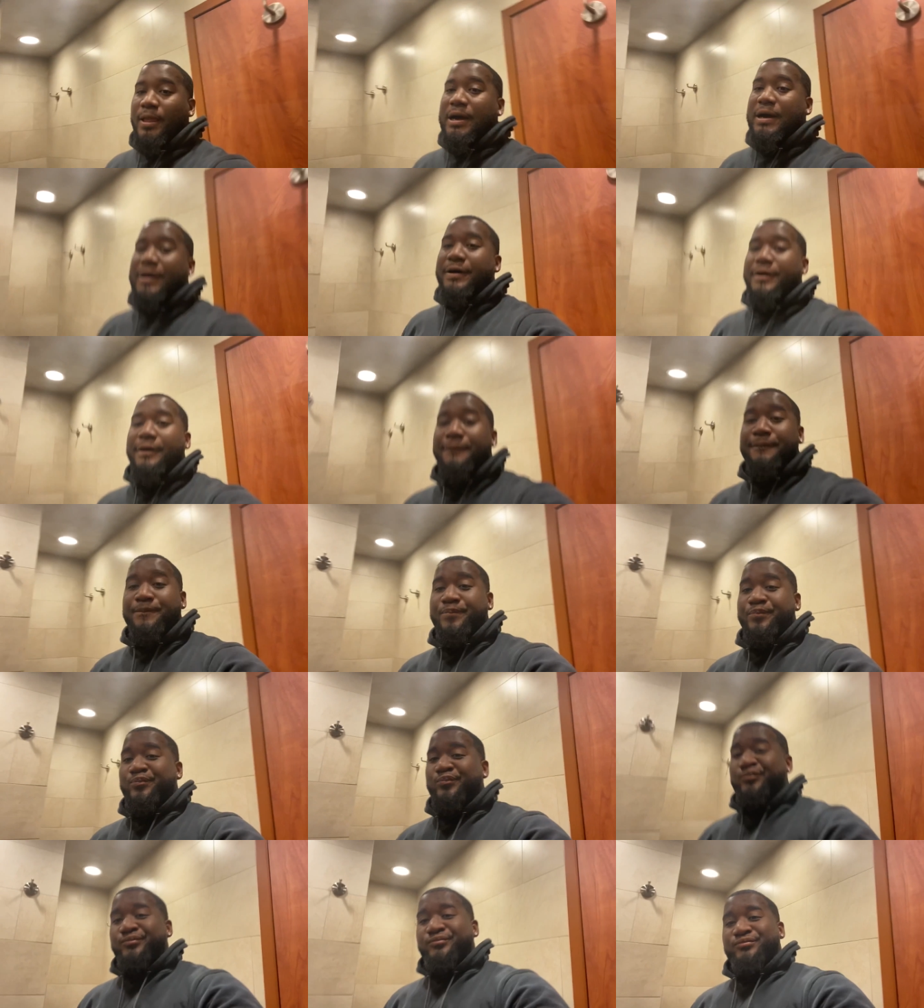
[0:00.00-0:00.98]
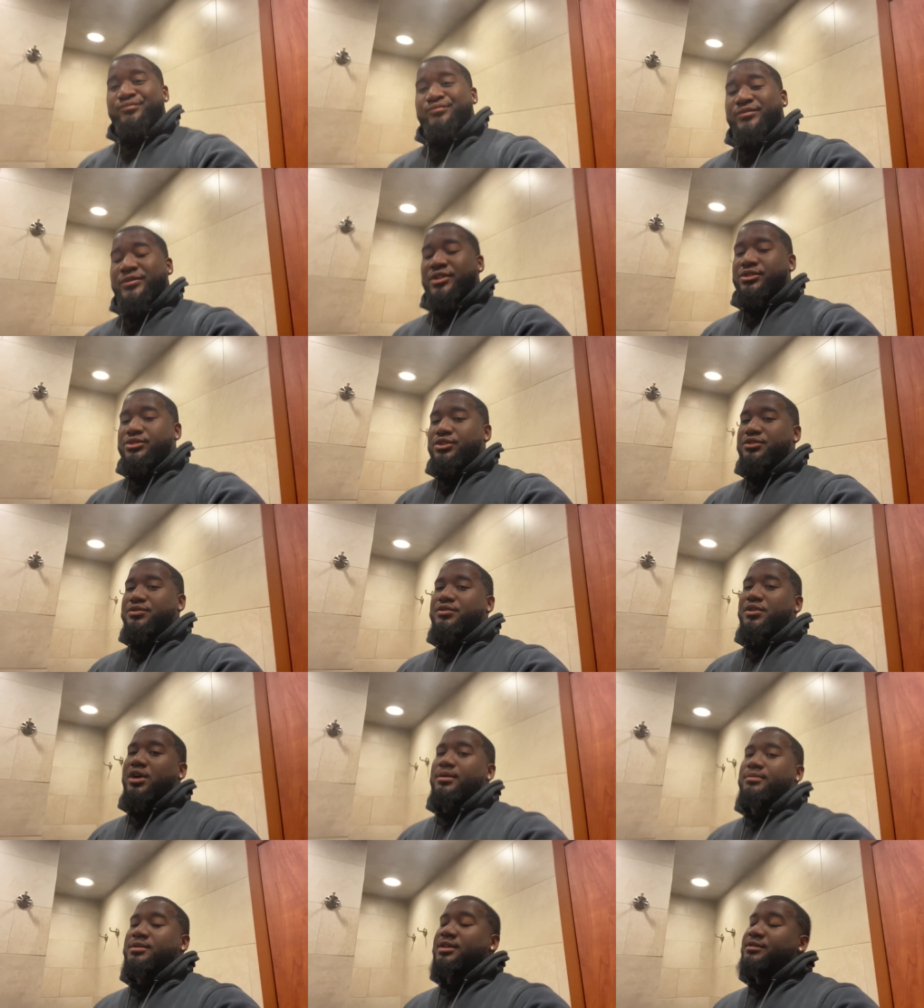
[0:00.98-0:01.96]
Um, so far,
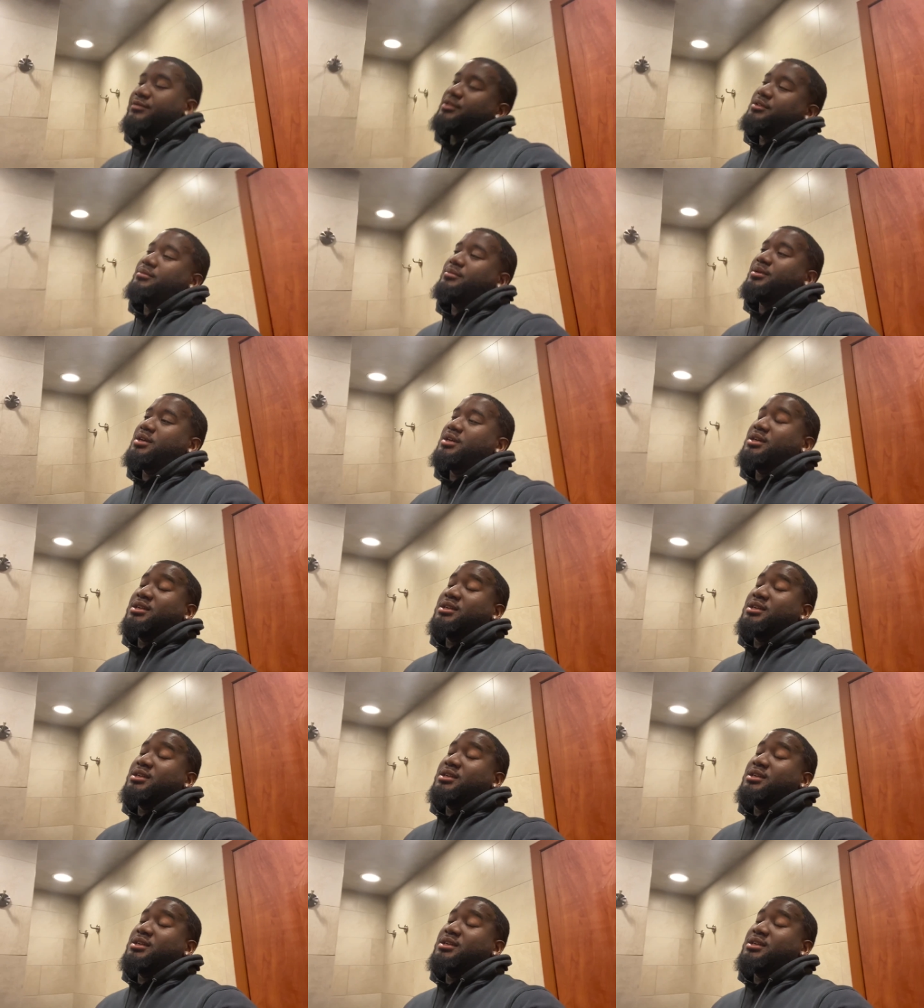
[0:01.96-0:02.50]
I'm loving it, man.